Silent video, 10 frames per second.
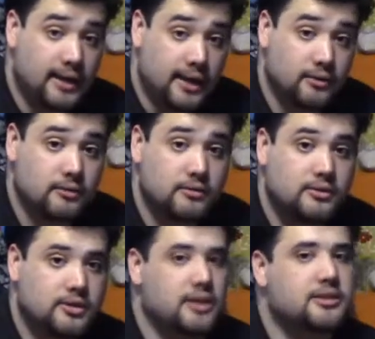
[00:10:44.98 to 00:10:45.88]
here
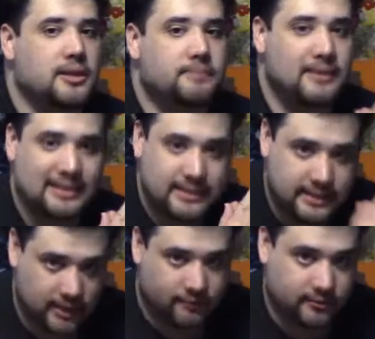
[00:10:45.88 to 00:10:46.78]
does something
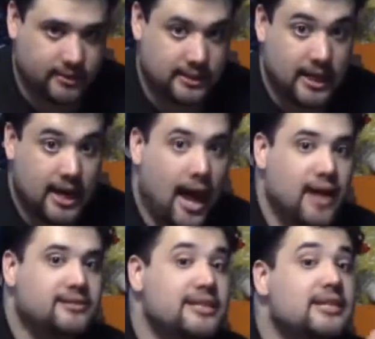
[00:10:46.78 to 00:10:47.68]
different,
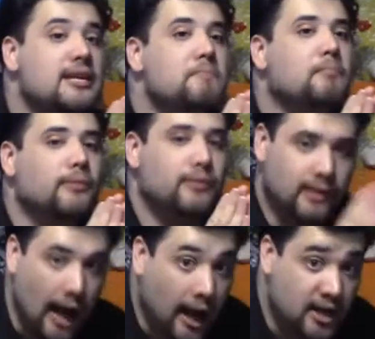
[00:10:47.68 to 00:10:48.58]
as it
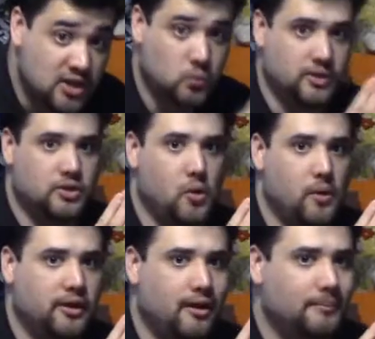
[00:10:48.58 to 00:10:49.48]
implies what's
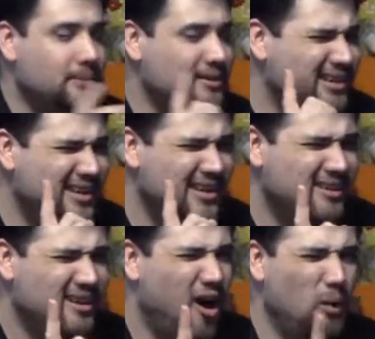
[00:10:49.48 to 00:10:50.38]
going on, but
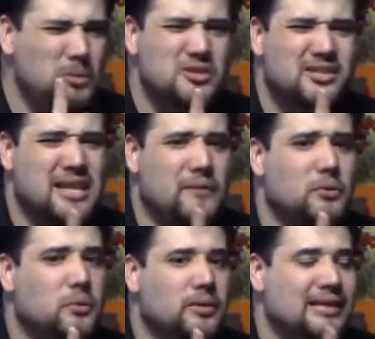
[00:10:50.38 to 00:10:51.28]
almost
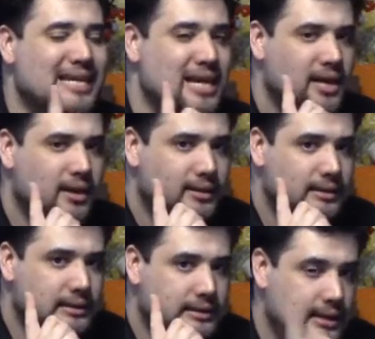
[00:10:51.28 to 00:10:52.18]
never really
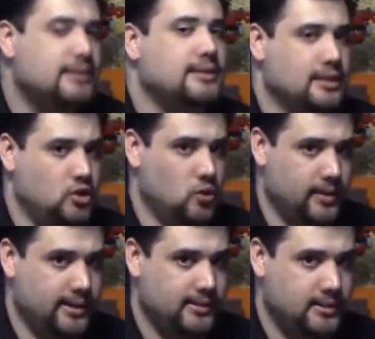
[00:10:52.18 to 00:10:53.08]
gets into
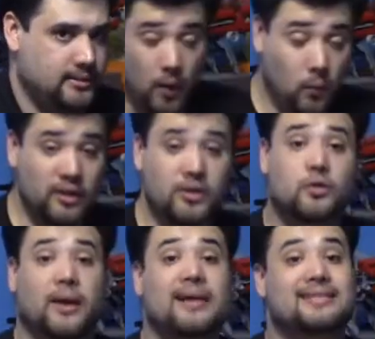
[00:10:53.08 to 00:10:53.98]
it. And one of the
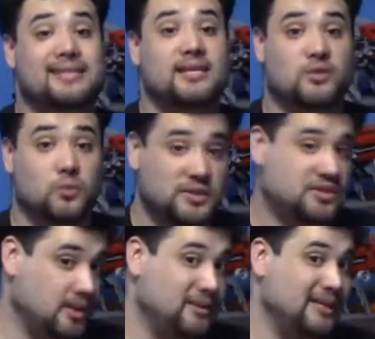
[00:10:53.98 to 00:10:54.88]
great scenes in which
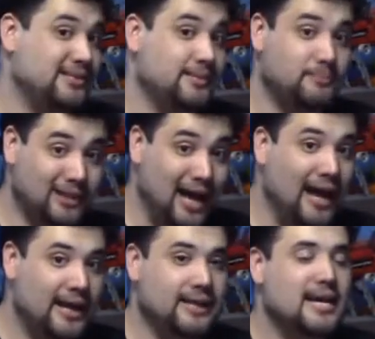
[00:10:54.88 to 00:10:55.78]
something is
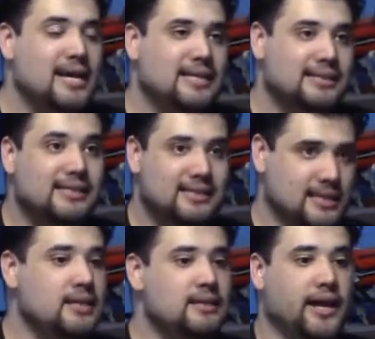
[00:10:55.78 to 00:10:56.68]
implied is a
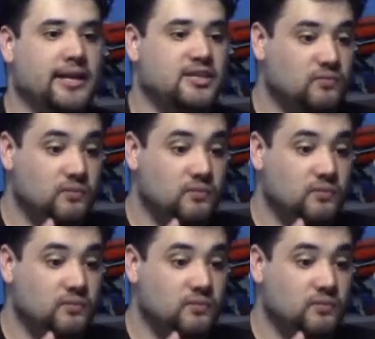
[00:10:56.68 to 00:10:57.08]
scene that is